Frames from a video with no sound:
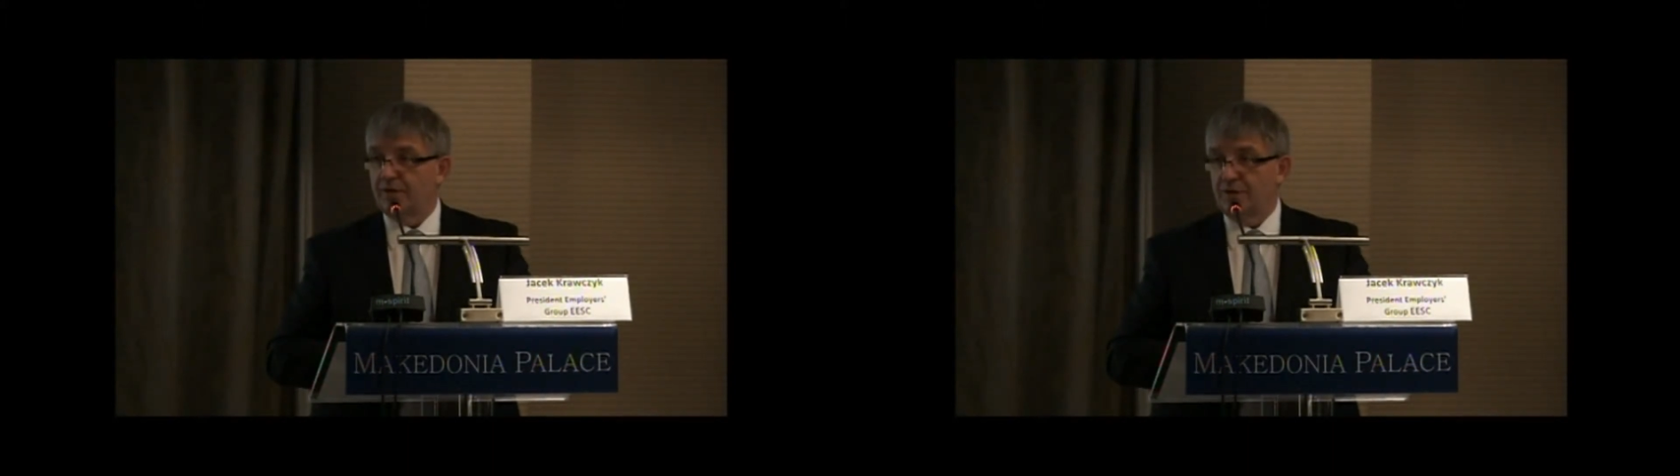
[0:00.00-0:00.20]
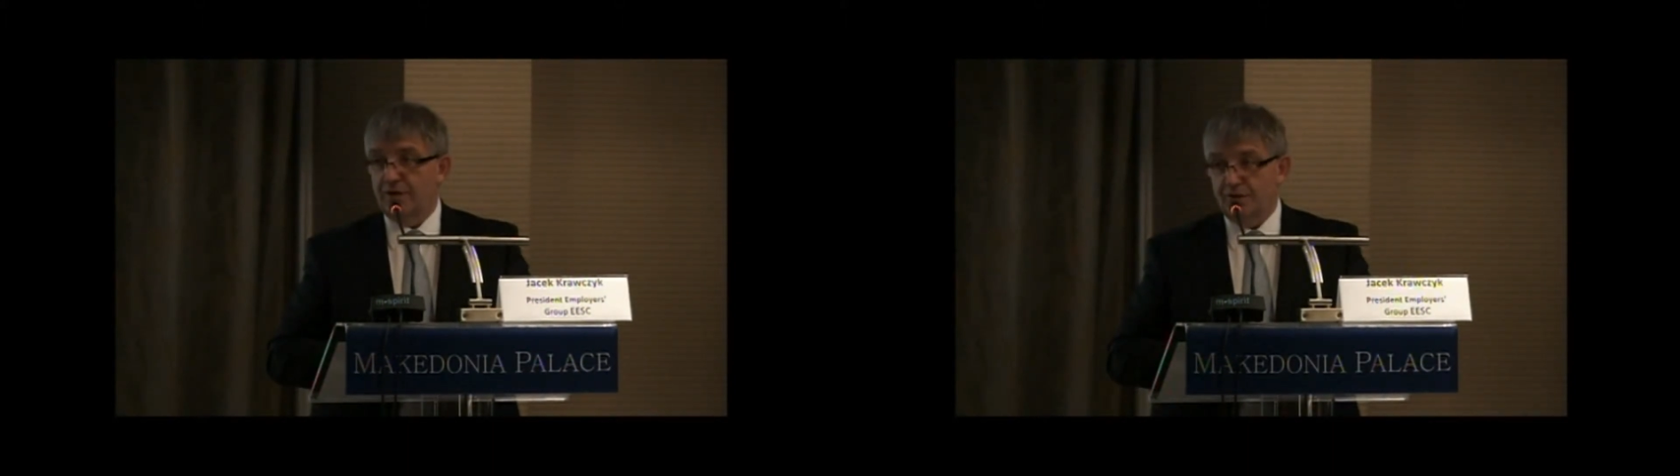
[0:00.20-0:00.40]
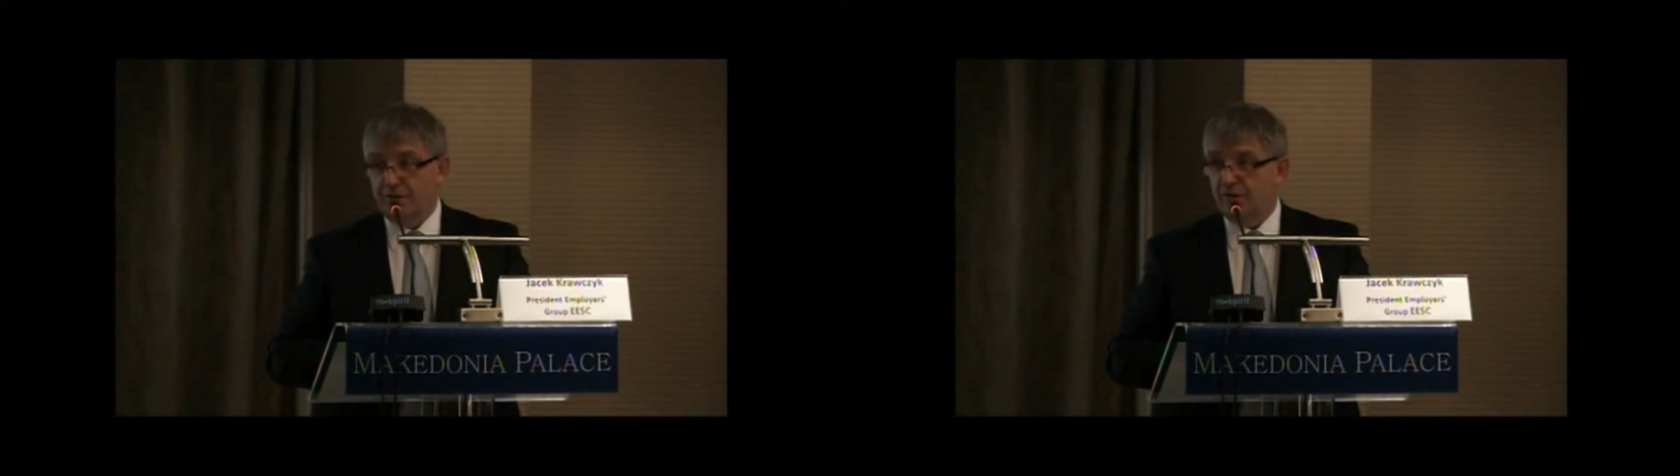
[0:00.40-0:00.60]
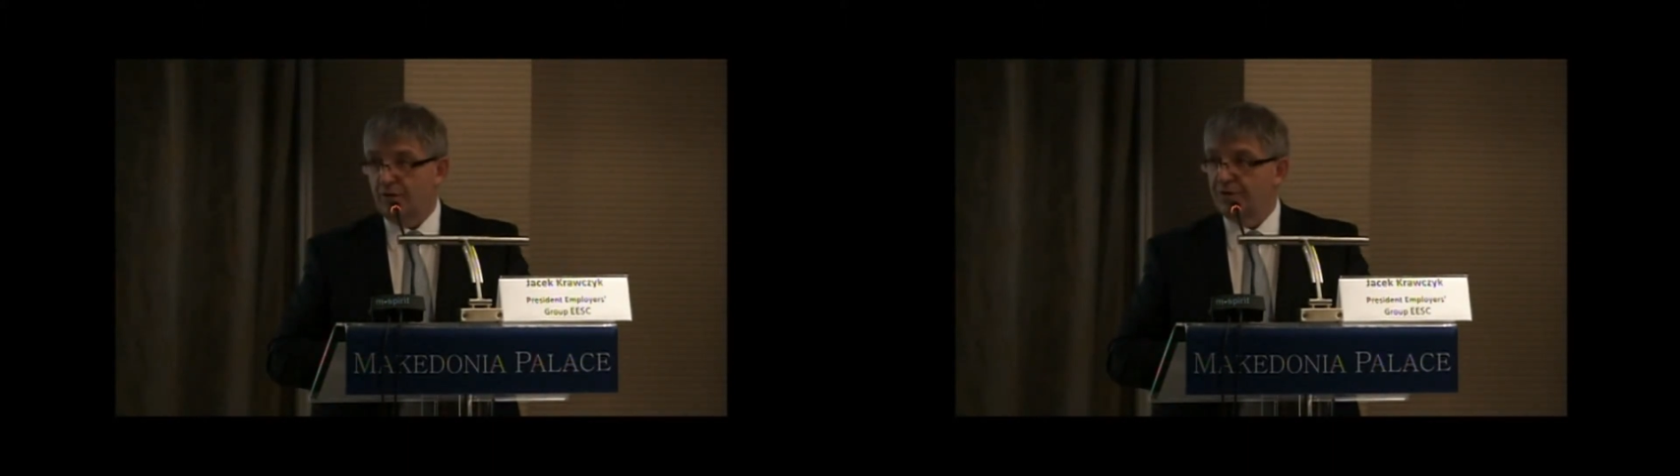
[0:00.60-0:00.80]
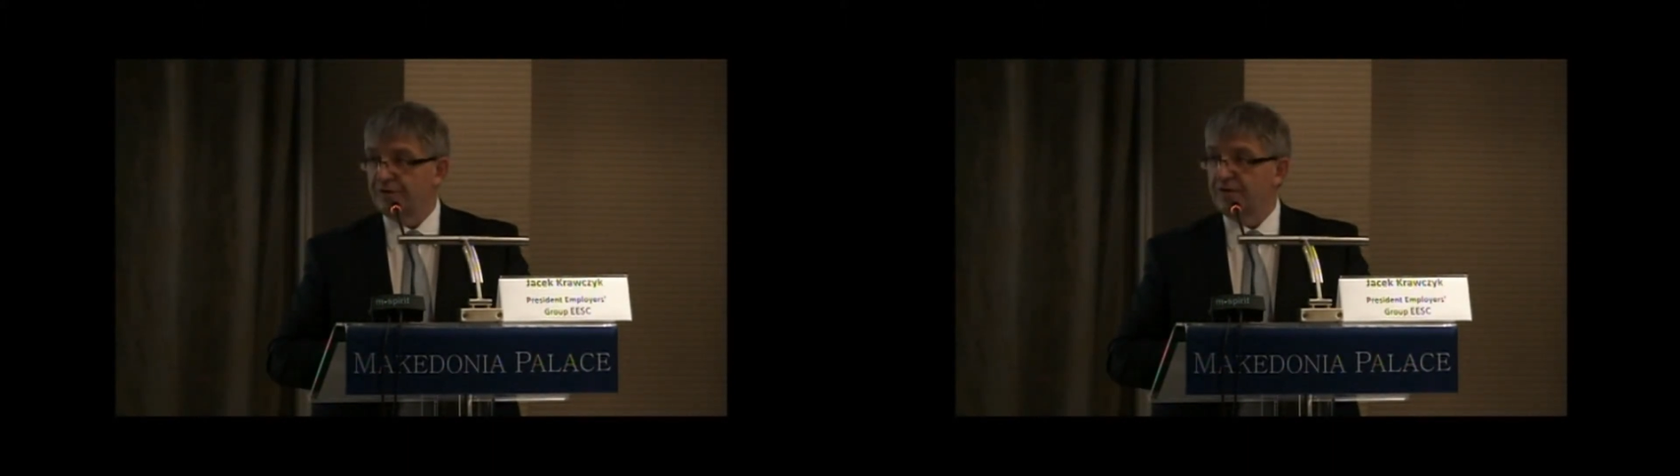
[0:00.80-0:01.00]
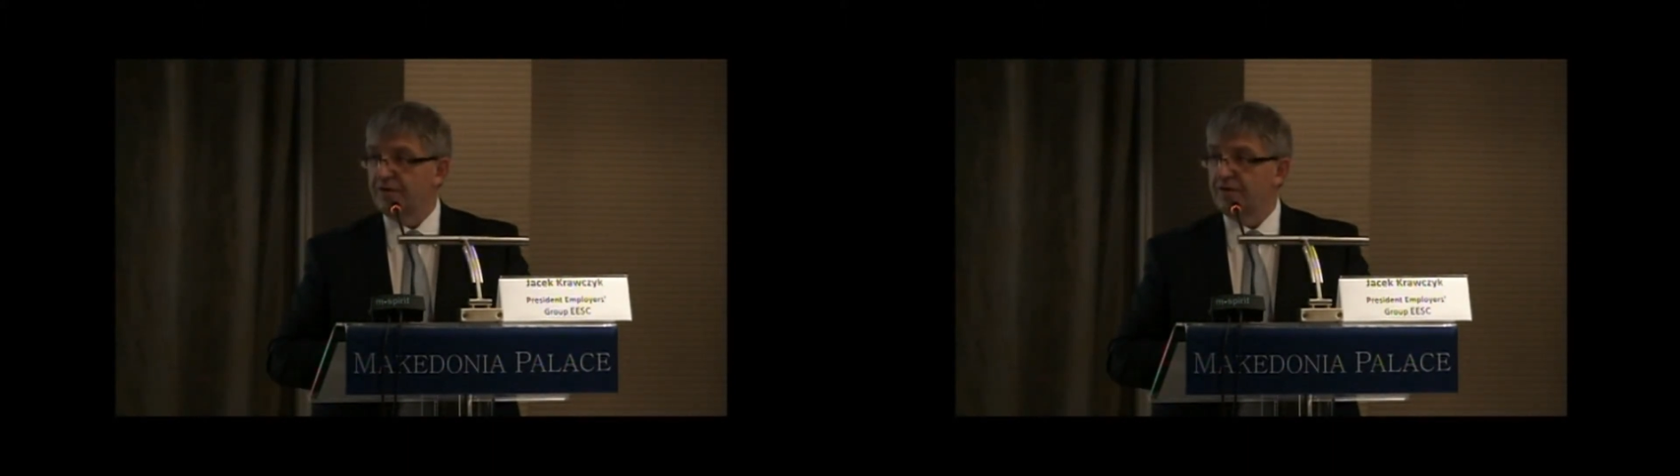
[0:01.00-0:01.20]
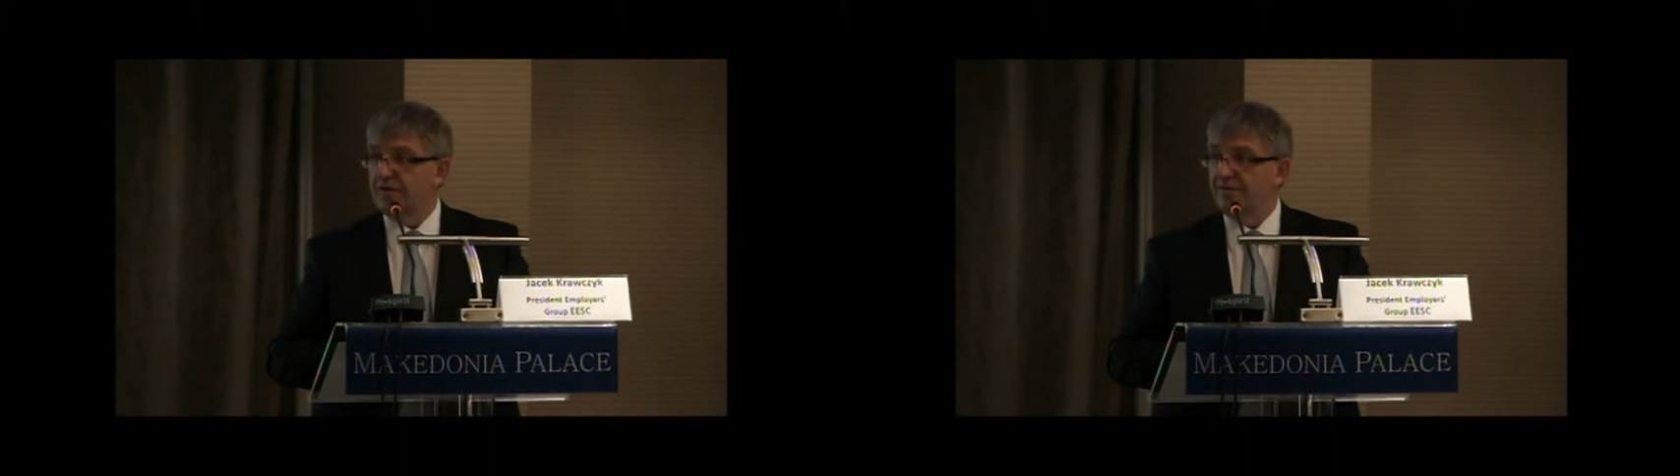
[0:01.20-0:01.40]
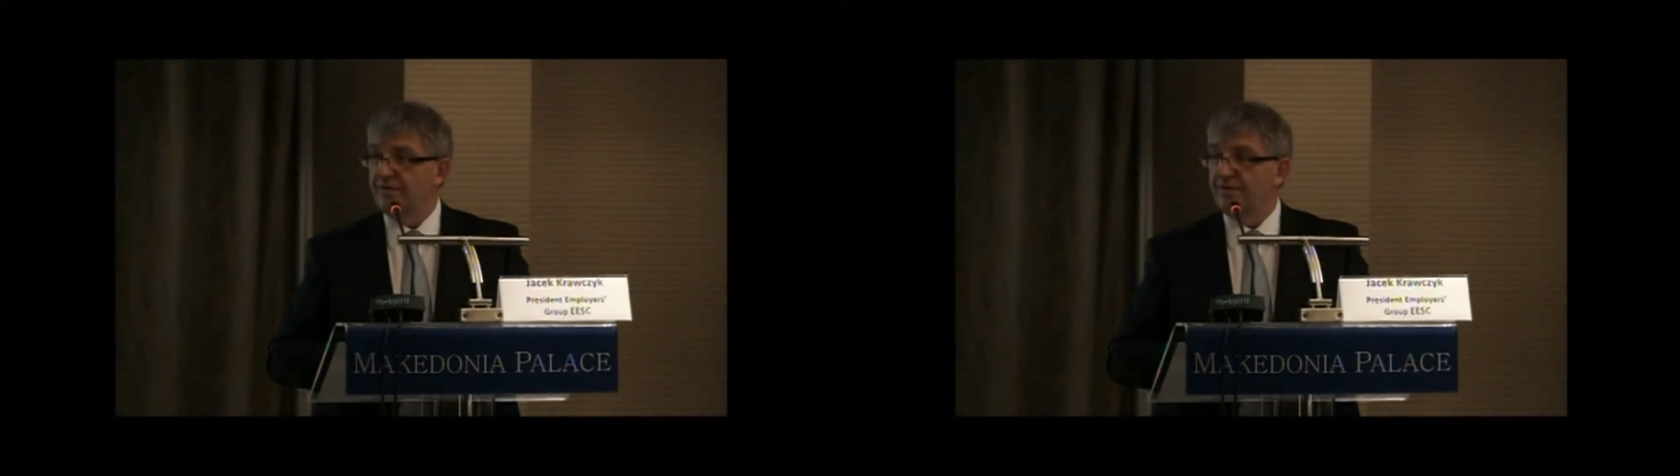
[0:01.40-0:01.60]
trade union
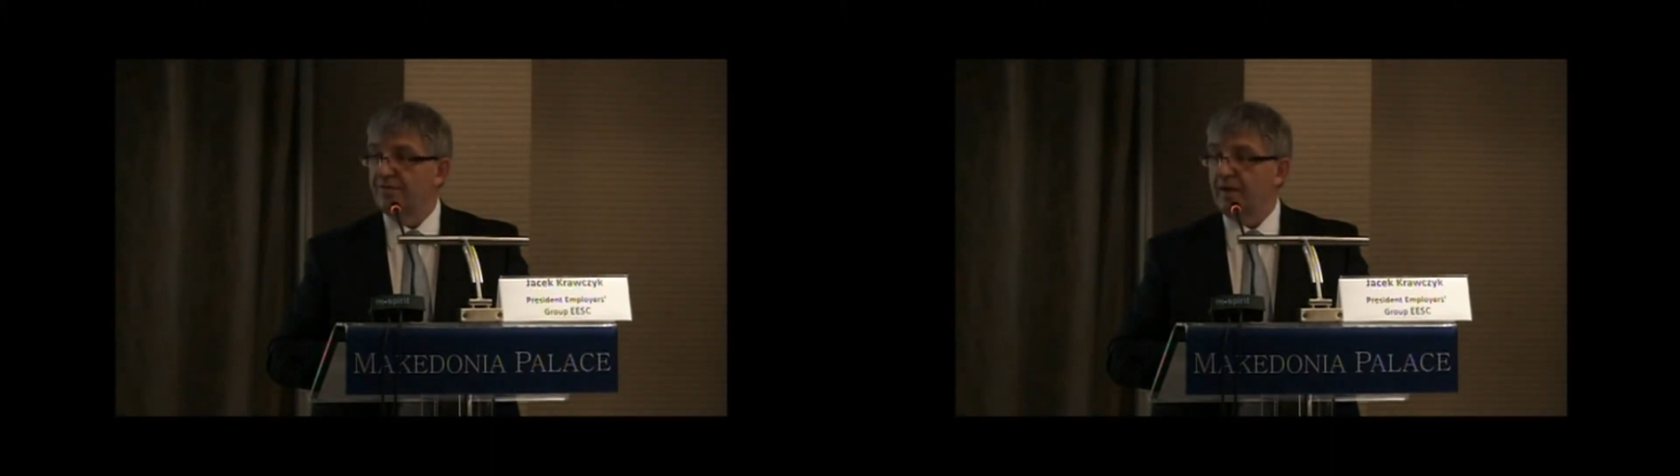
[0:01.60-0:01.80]
representatives,